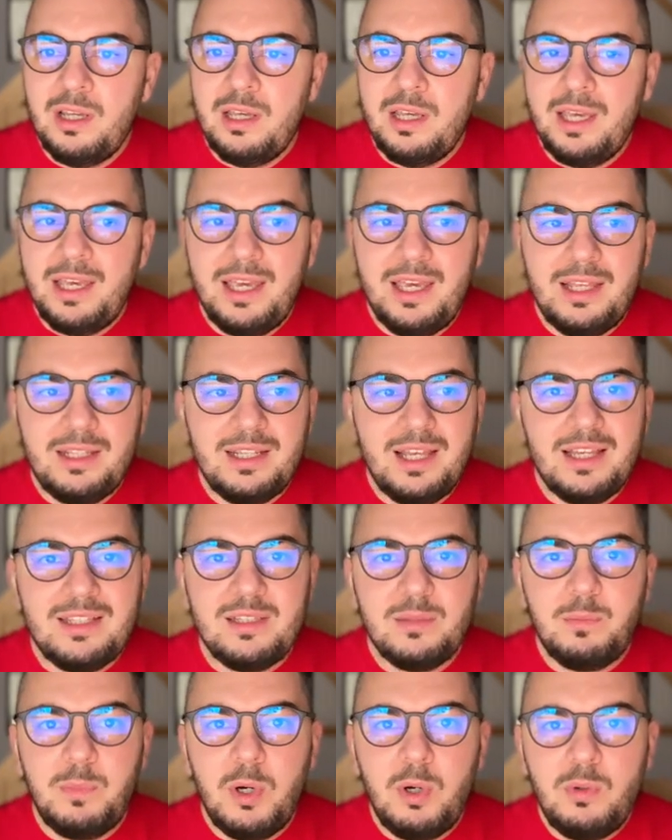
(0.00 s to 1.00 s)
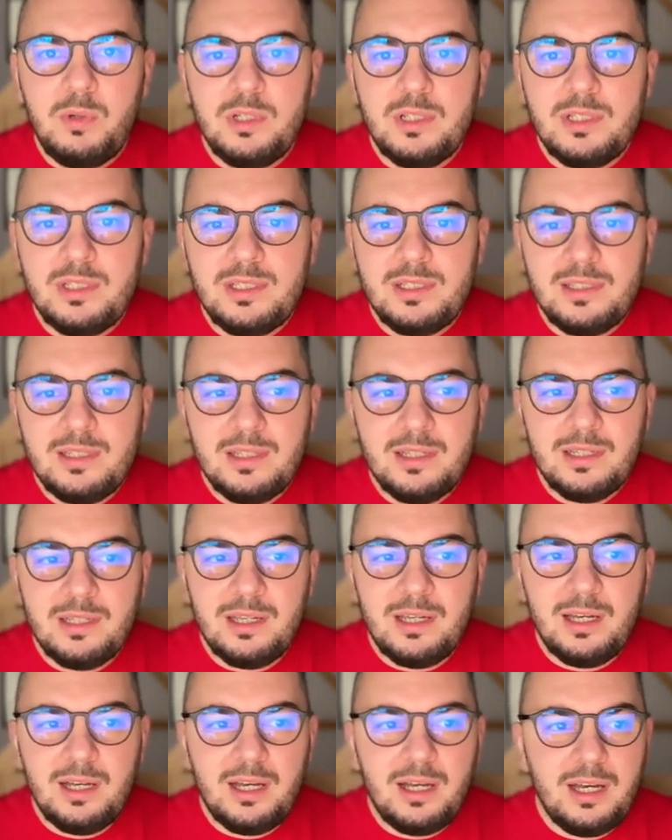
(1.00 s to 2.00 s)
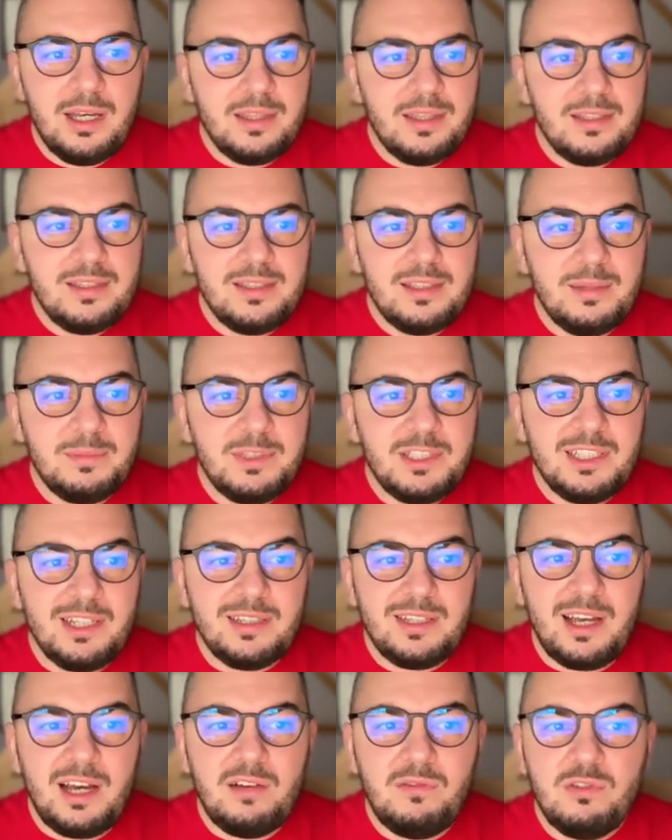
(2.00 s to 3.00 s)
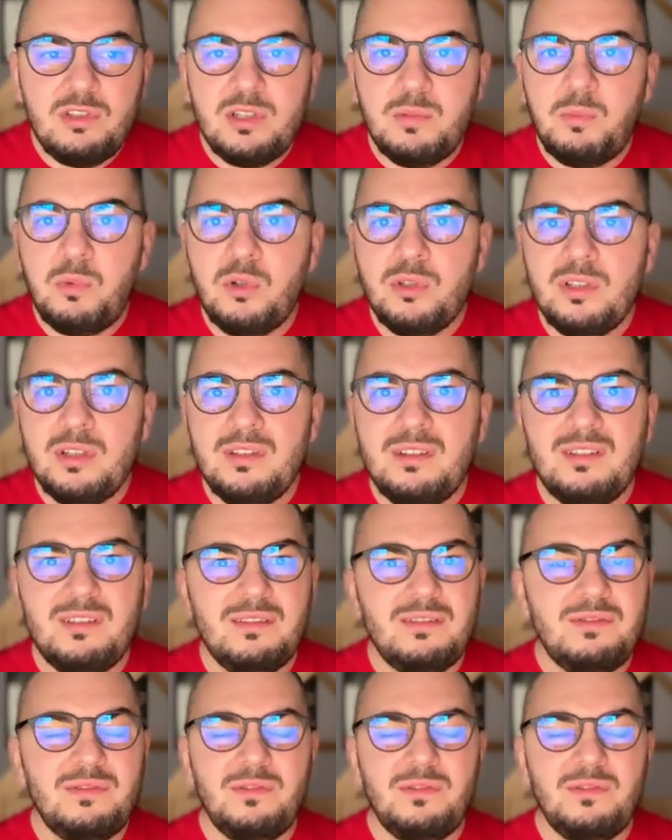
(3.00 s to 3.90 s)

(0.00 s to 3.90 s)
And as a bonus, this is something that Avo supported